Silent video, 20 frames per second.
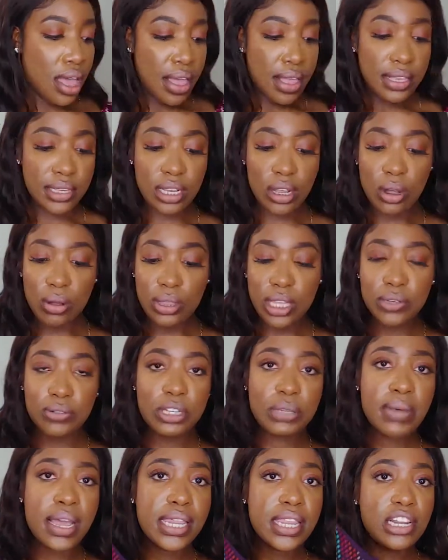So this was
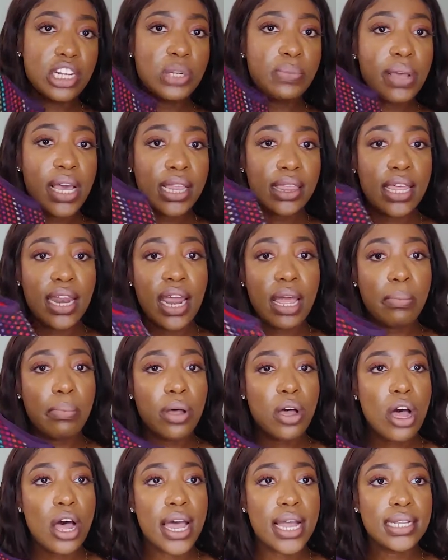my lunch bag that I
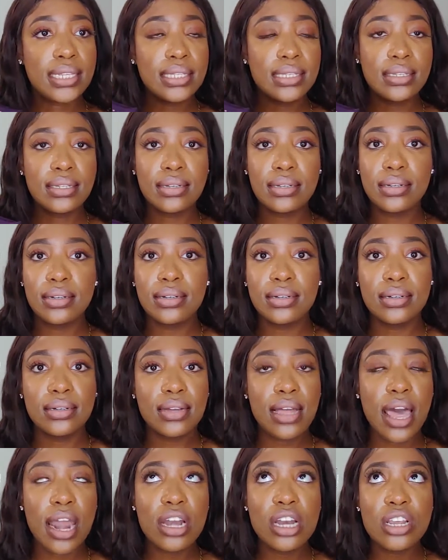bought,
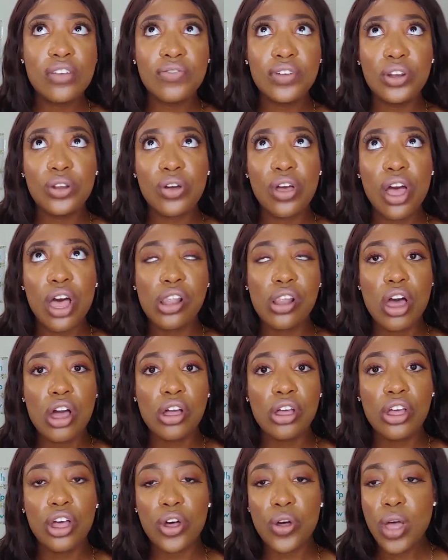I don't even know how long
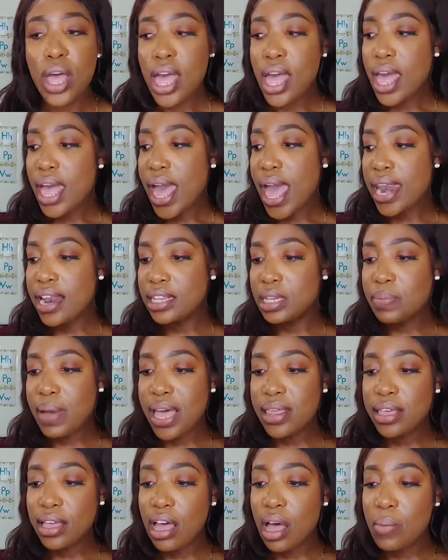ago, and it's by
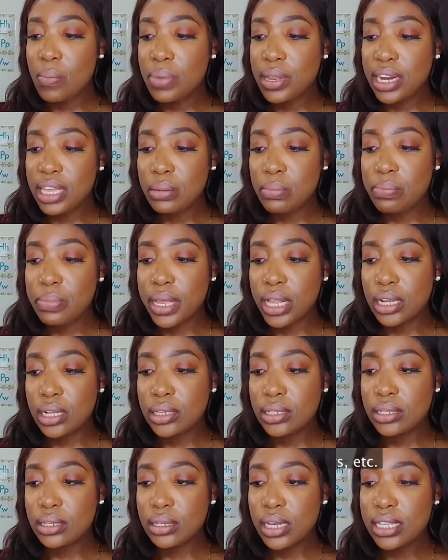the company
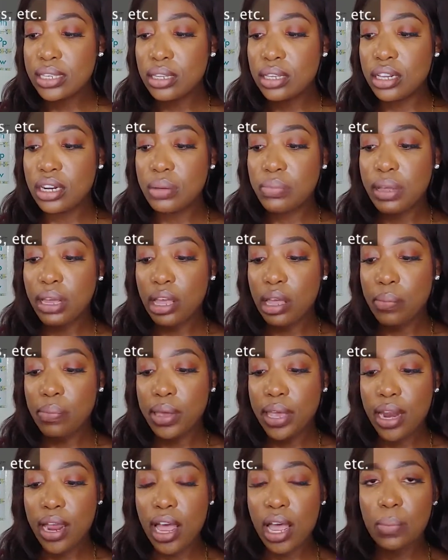Built. It's a little bit
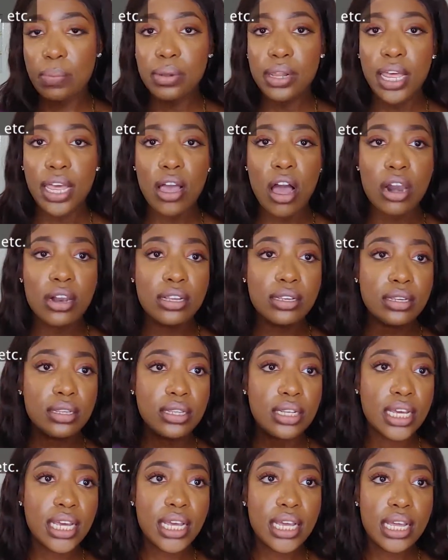beat up, like
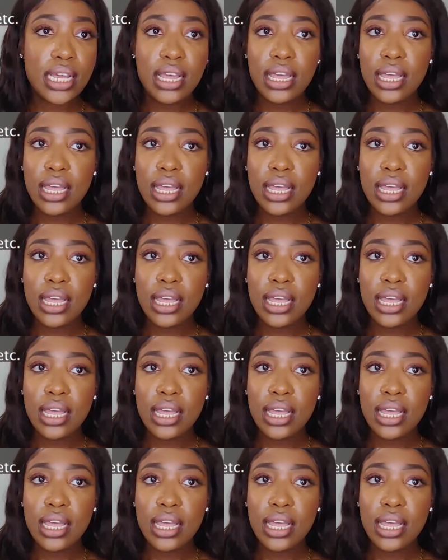honestly